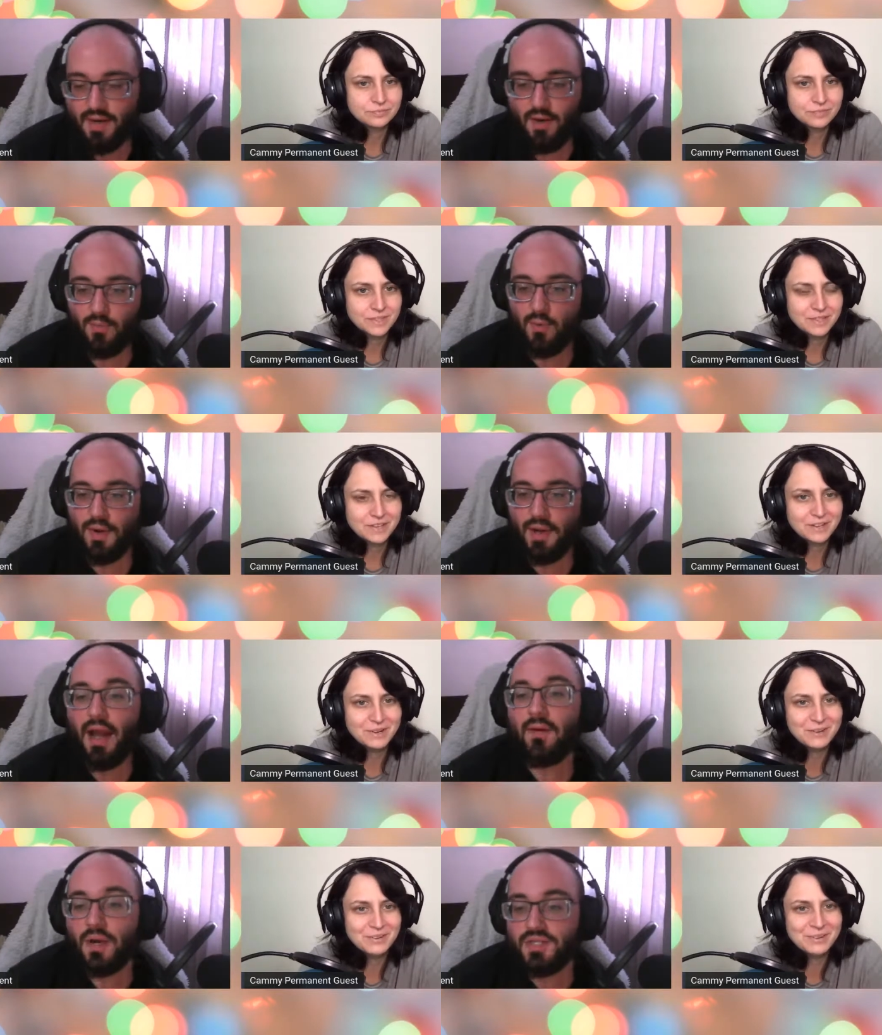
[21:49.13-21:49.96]
Speaker 1: Oh boy,
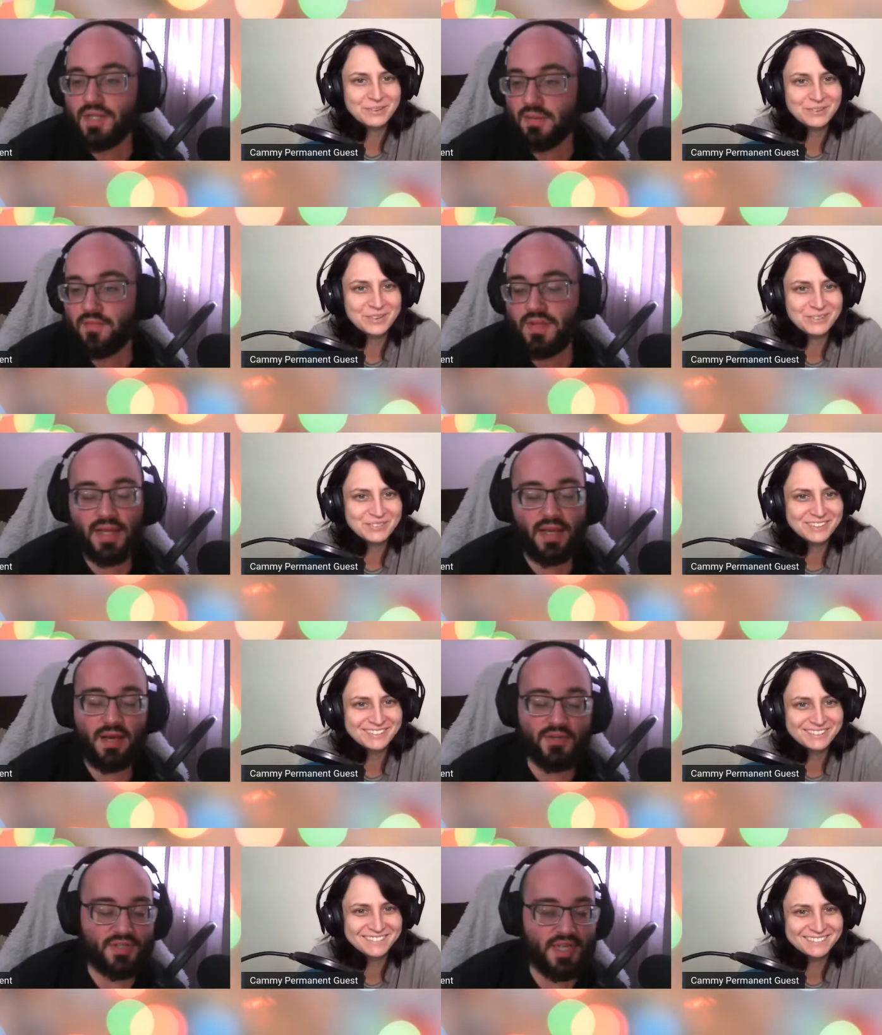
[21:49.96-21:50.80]
I watched that movie like
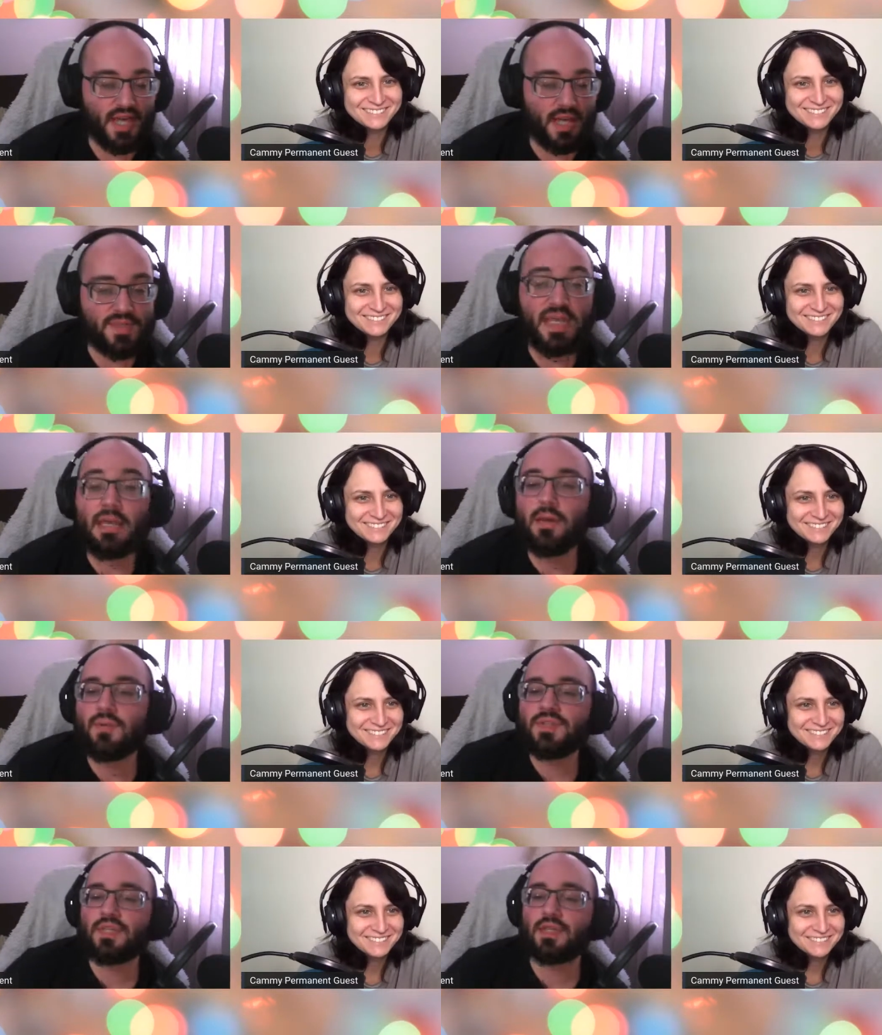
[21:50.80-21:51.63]
a hundred times.
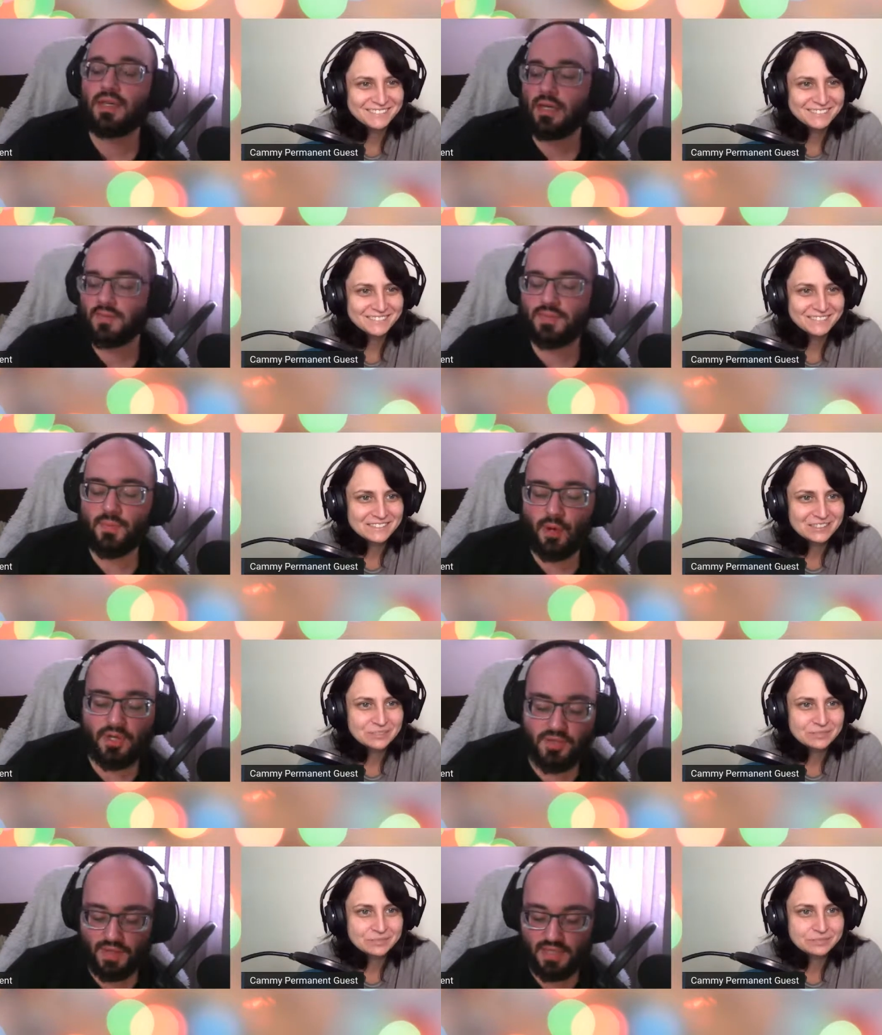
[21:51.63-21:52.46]
He was the it was
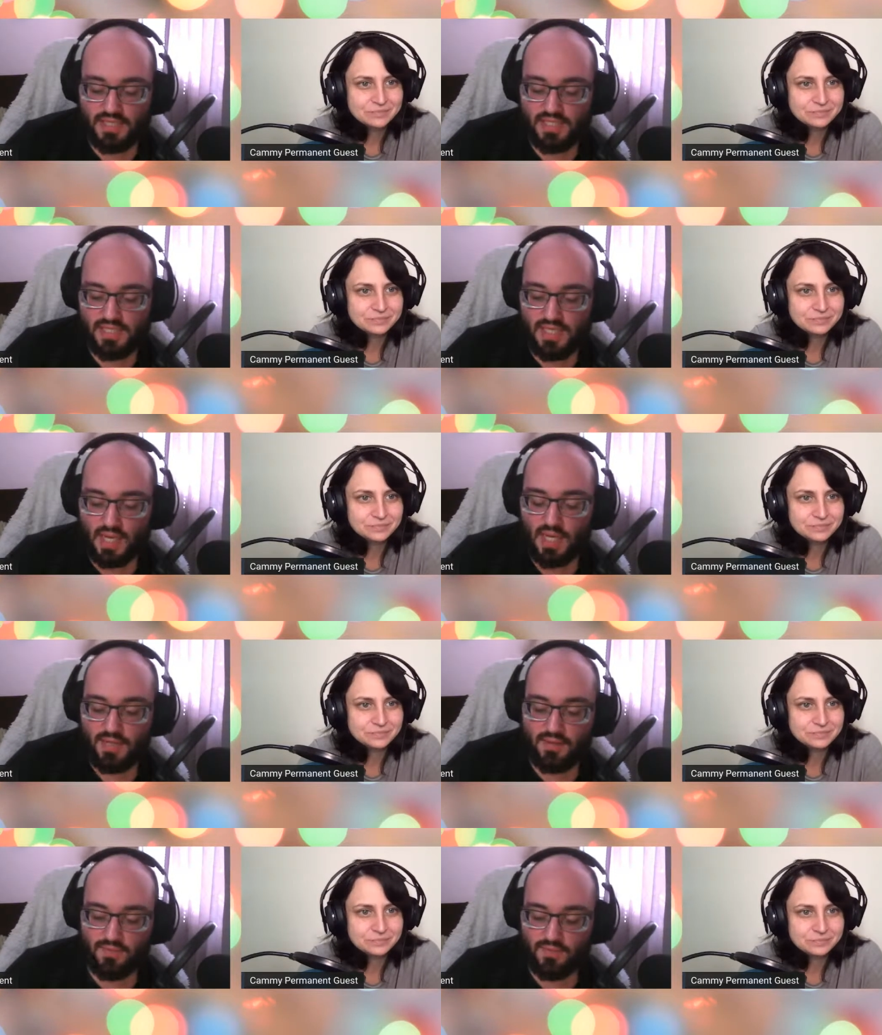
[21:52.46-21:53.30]
Marcus Aurelius'
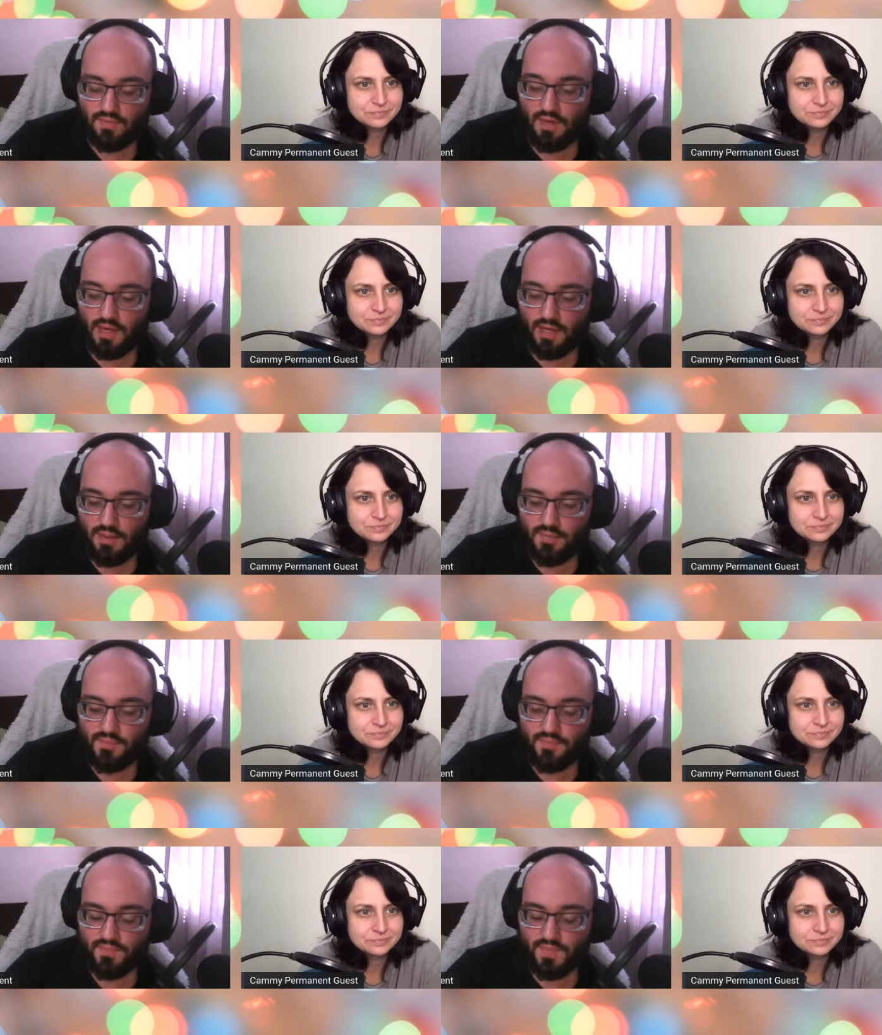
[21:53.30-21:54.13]
son,
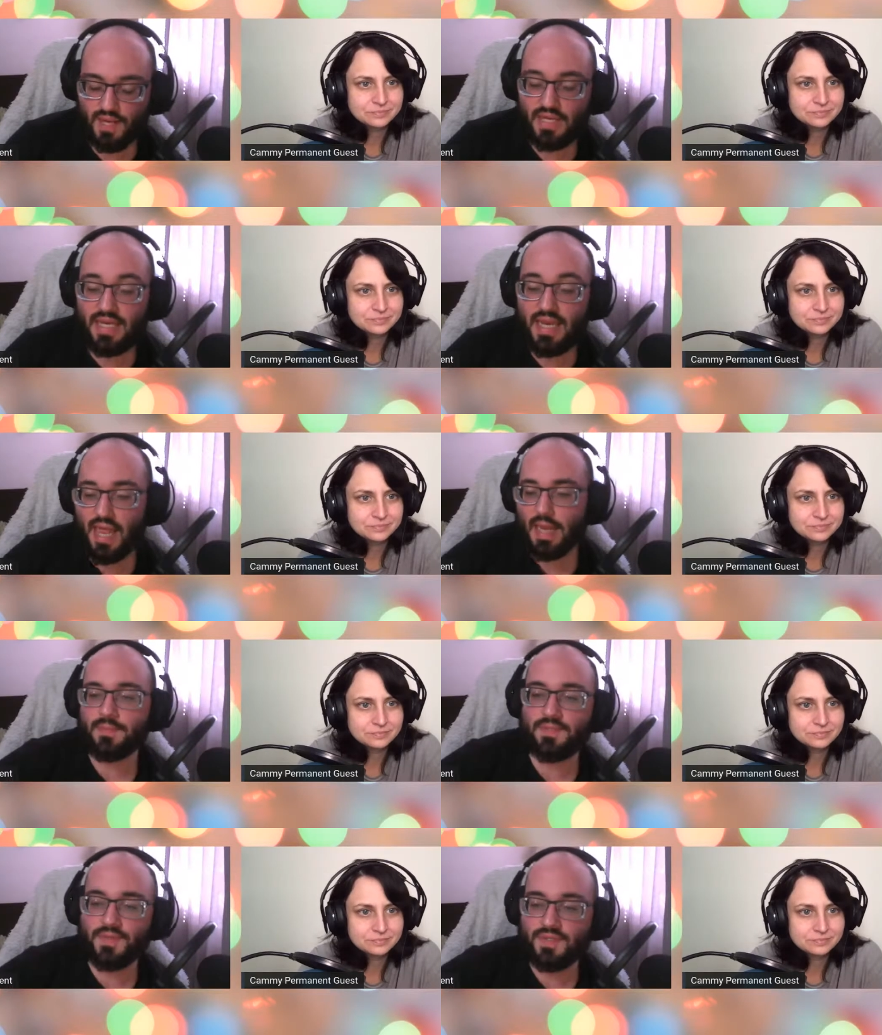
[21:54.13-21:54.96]
um, and he
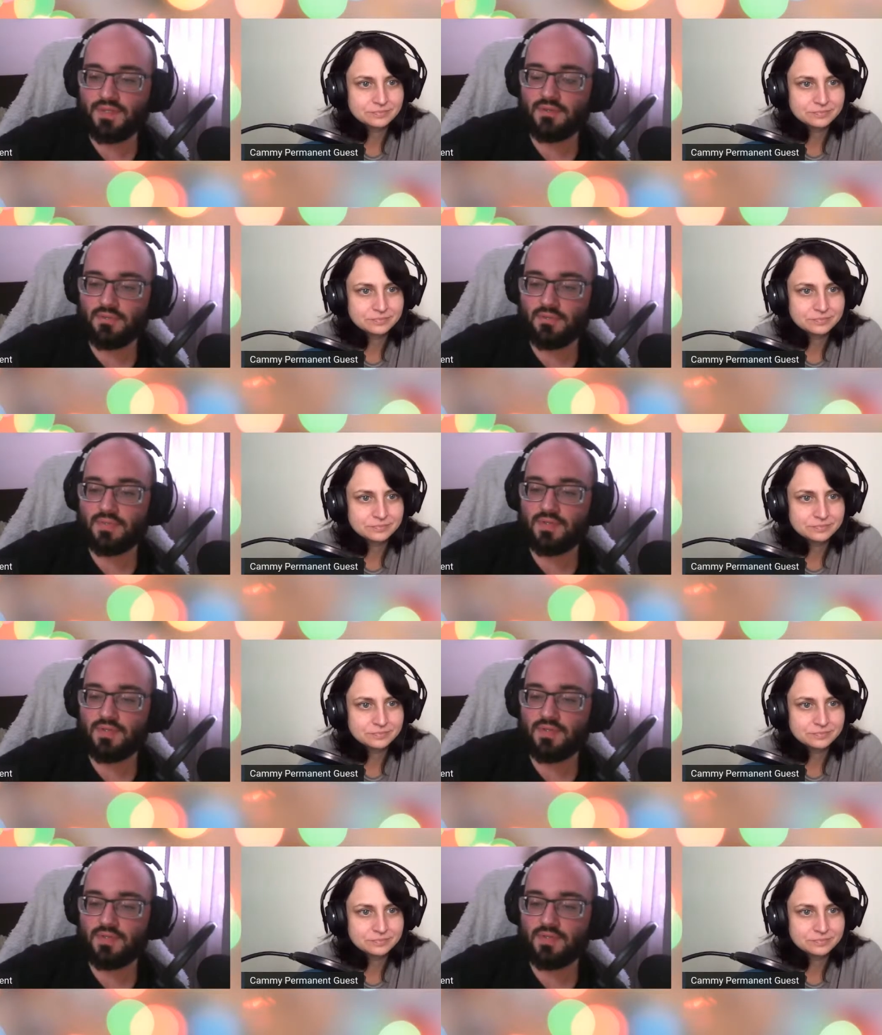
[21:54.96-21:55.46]
names